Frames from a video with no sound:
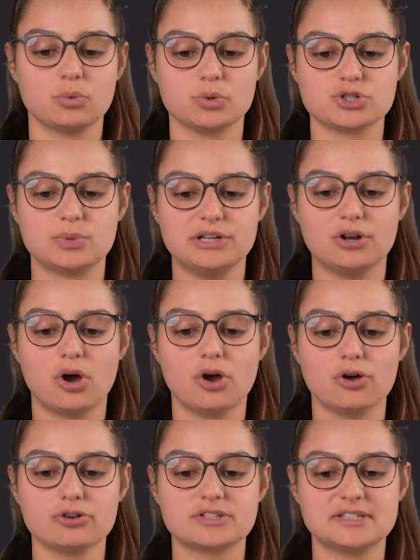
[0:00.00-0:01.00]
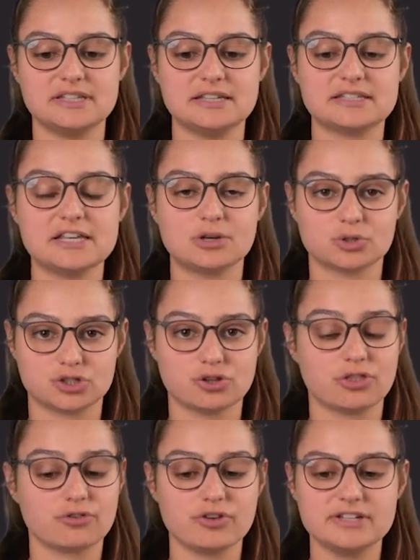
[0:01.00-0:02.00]
which we know c is equals to
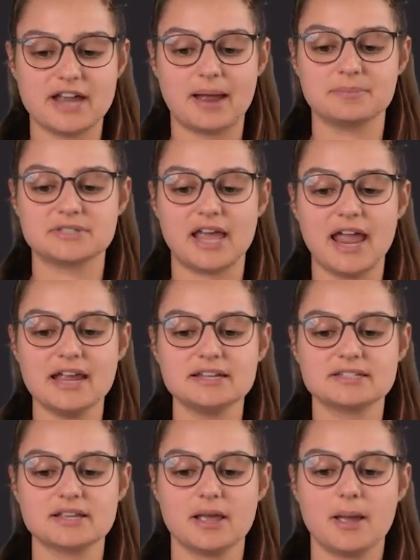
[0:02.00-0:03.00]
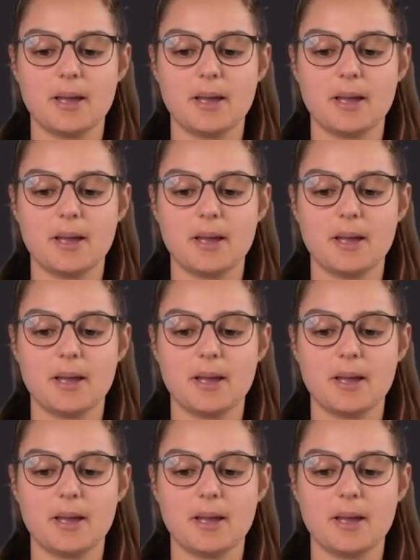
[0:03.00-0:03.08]
3 times 8